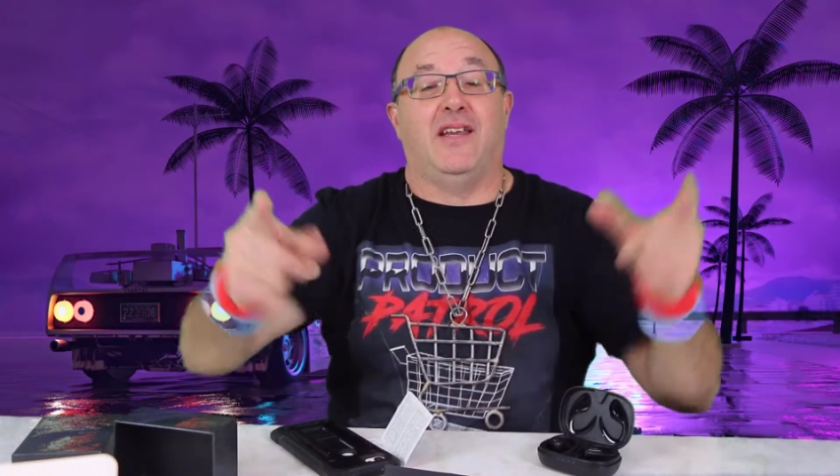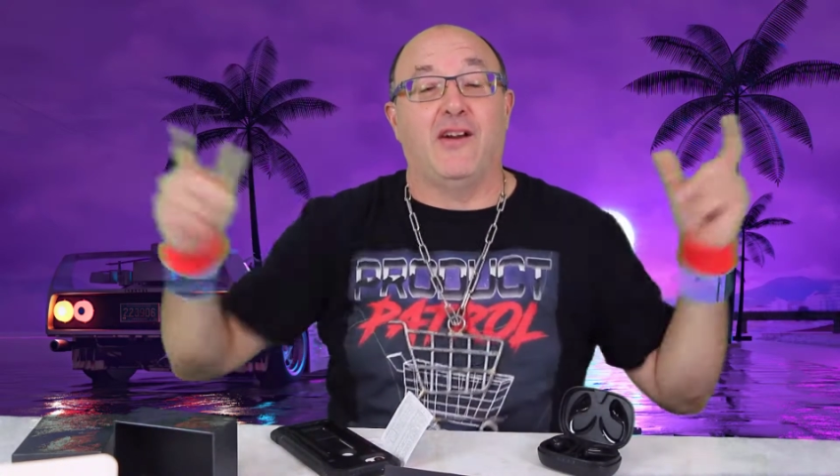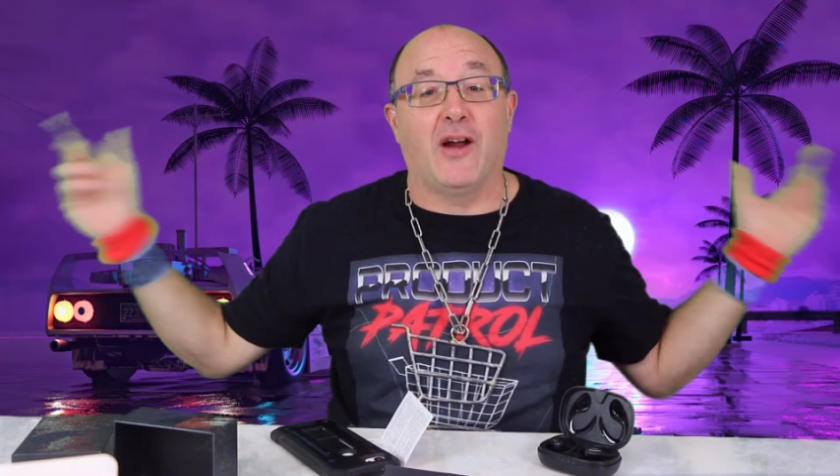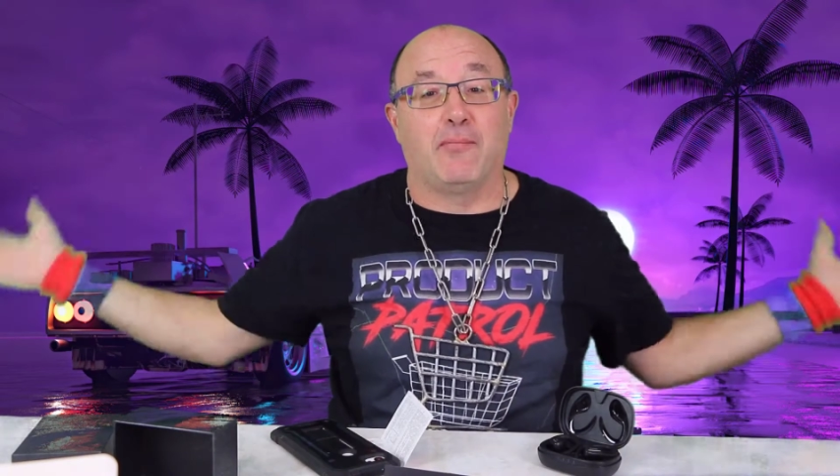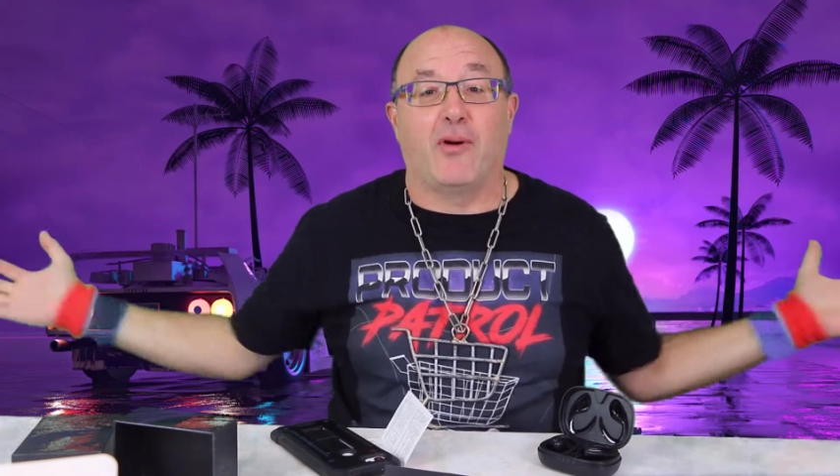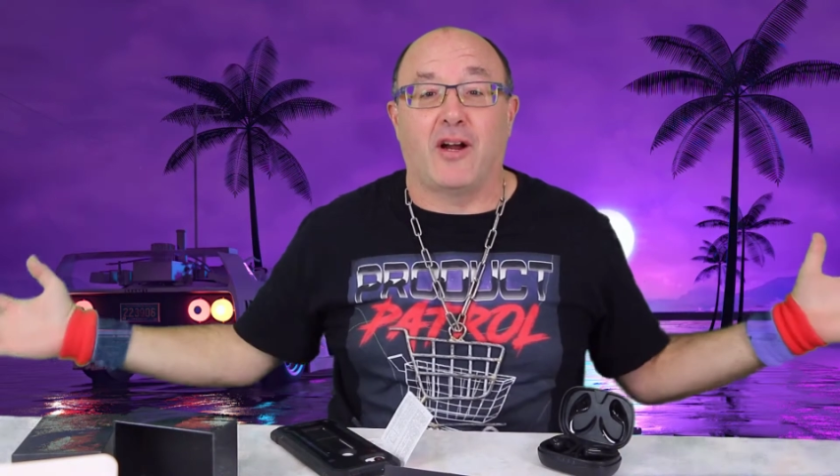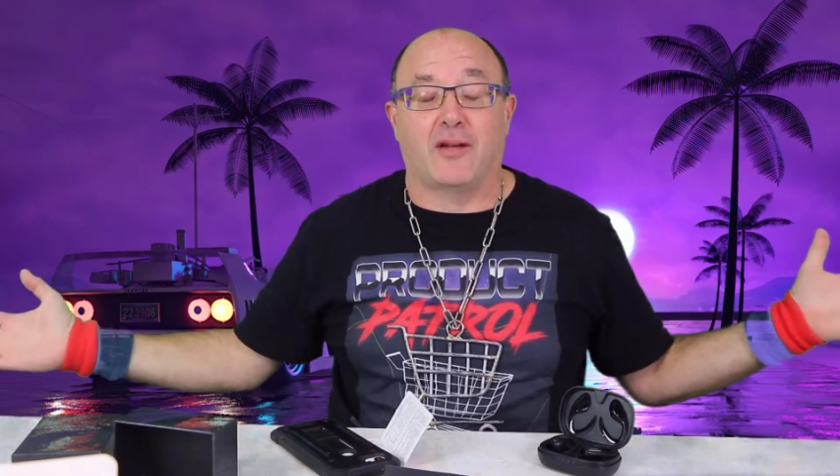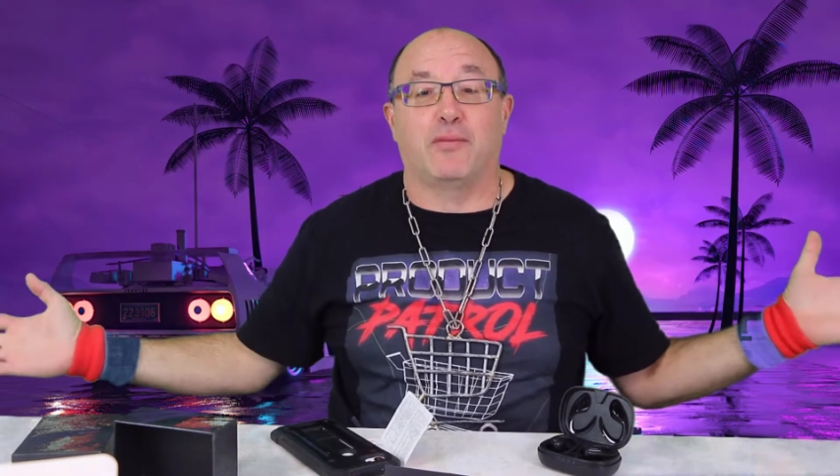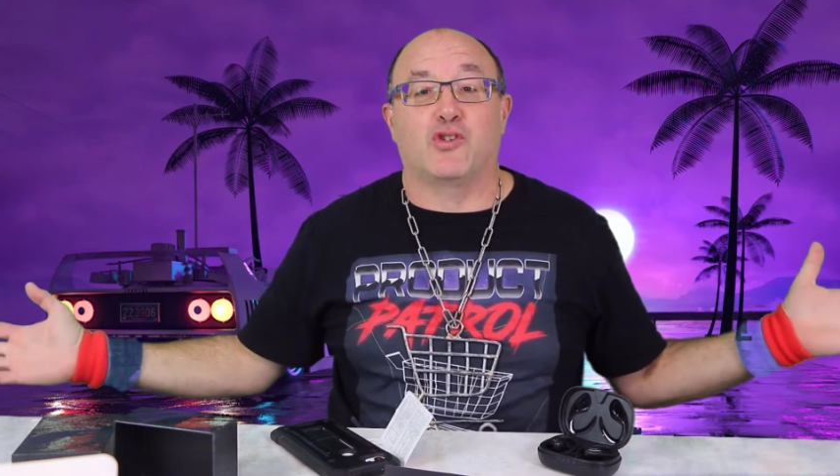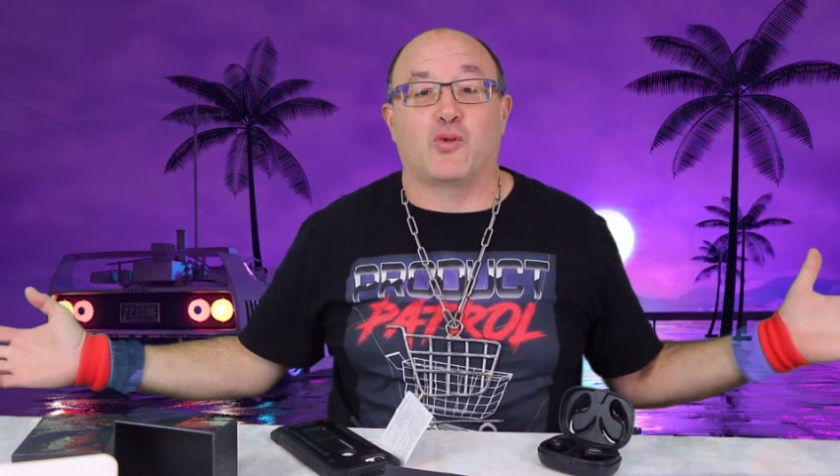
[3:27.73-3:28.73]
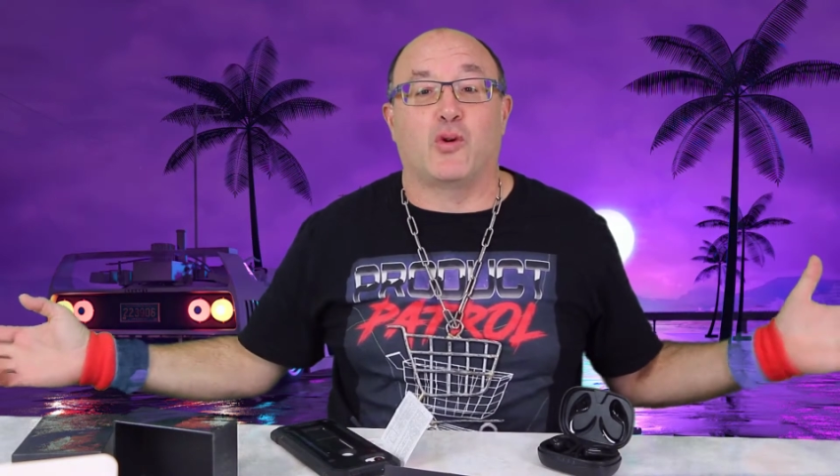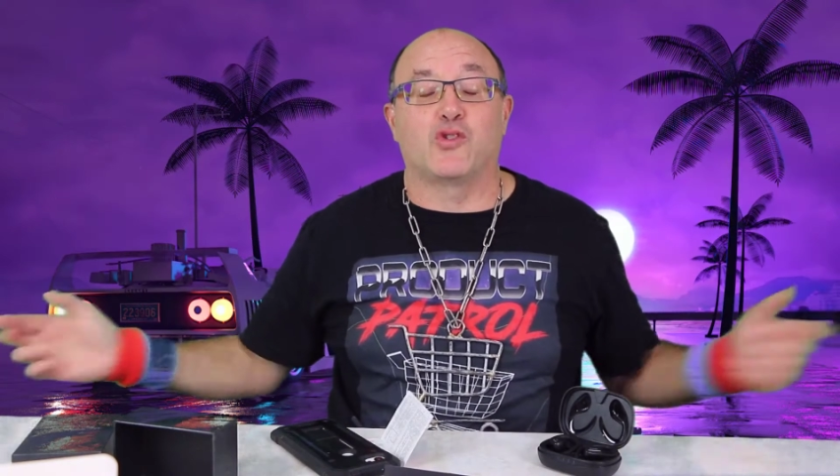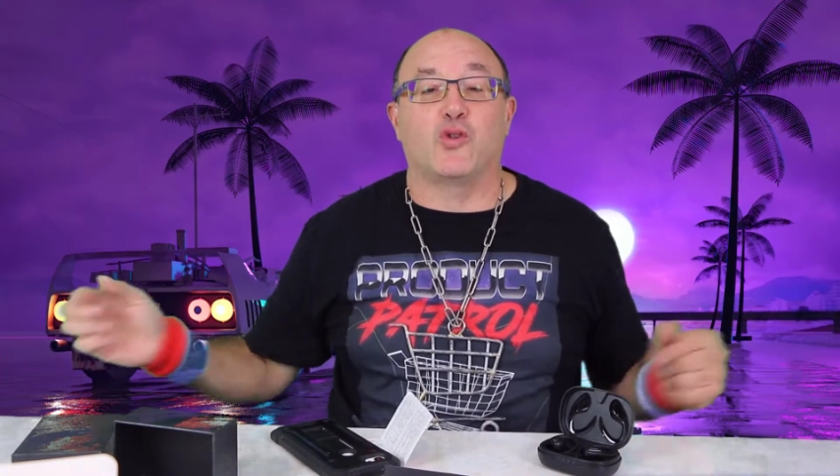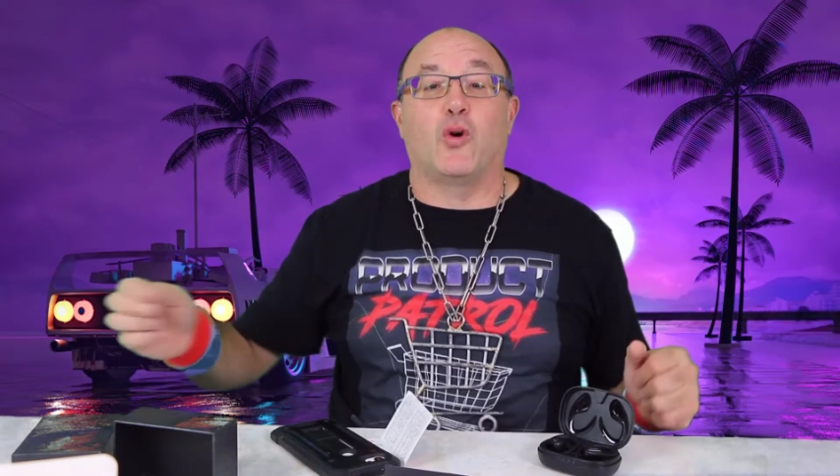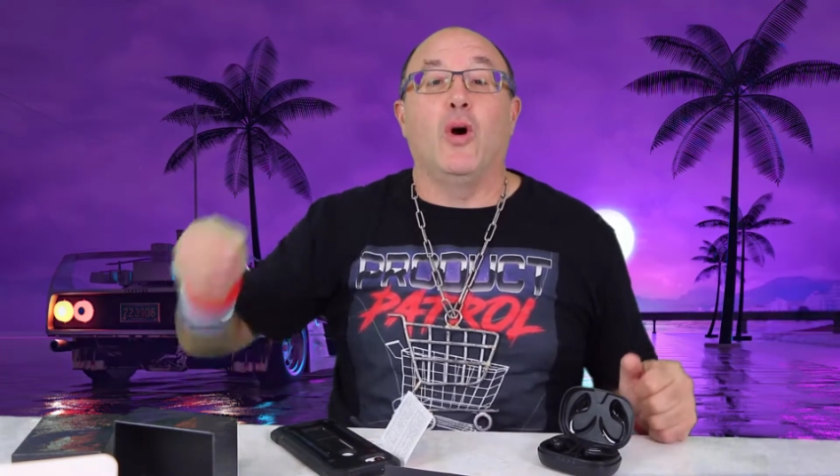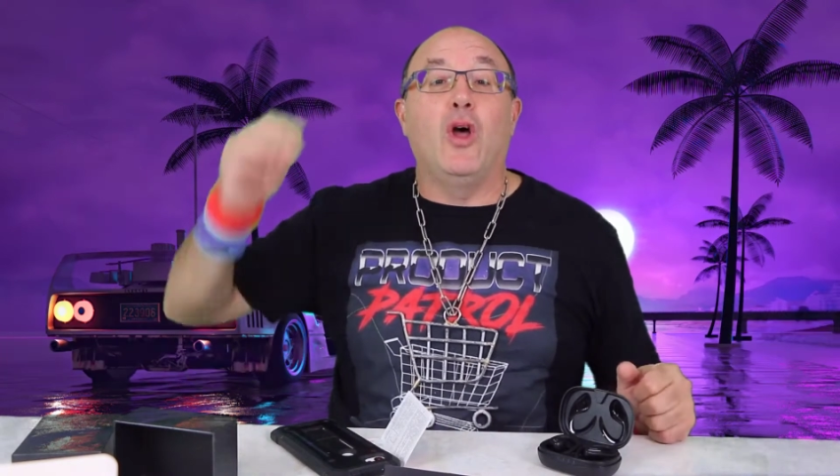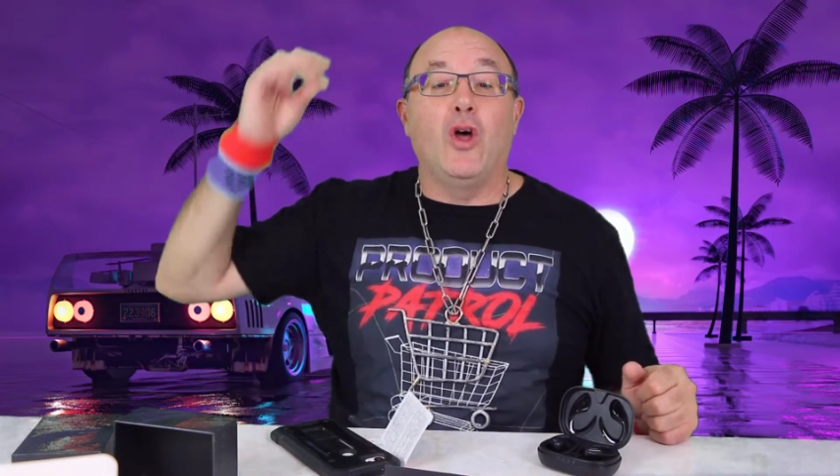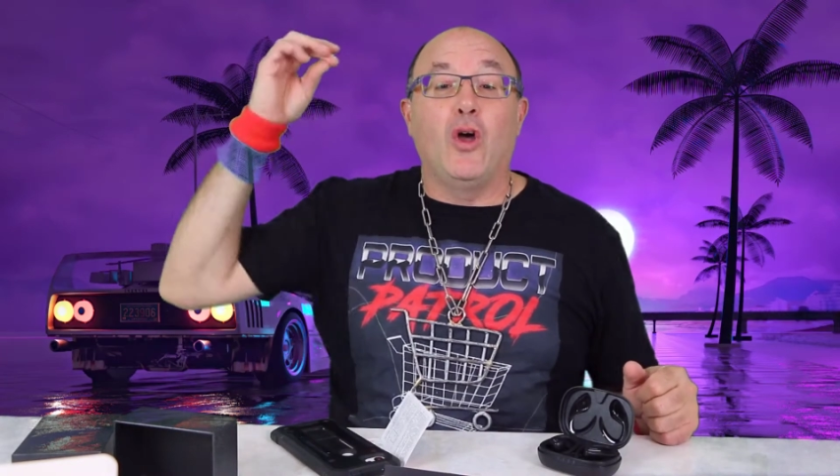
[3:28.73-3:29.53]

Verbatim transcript: here at Product Patrol, so